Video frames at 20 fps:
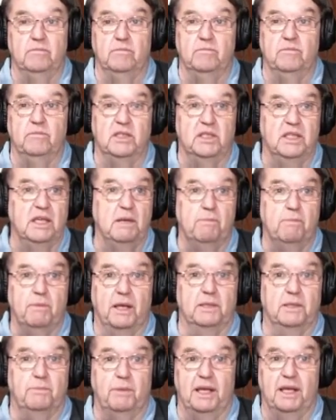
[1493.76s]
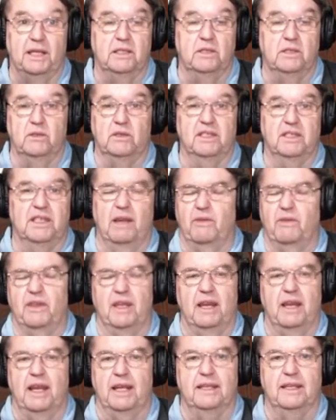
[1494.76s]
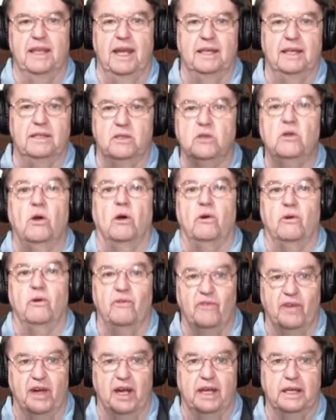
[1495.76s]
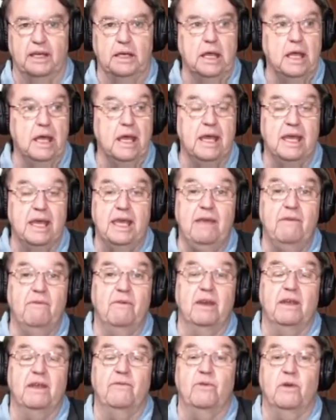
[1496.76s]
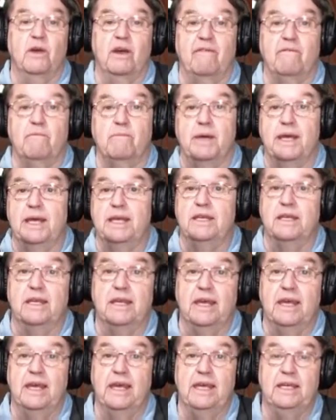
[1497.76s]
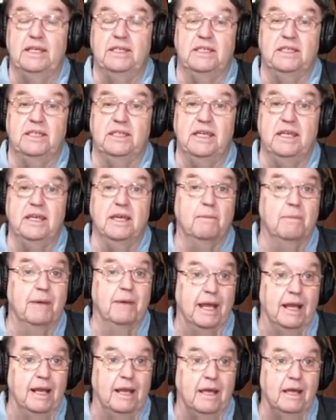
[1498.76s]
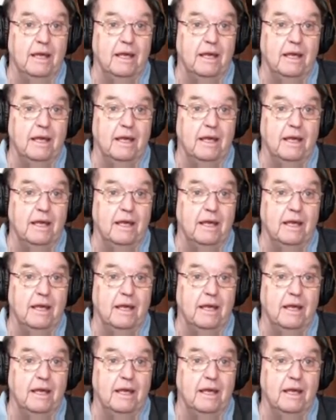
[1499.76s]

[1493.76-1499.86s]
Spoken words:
or something like that, you're fine. Even if you have made HTML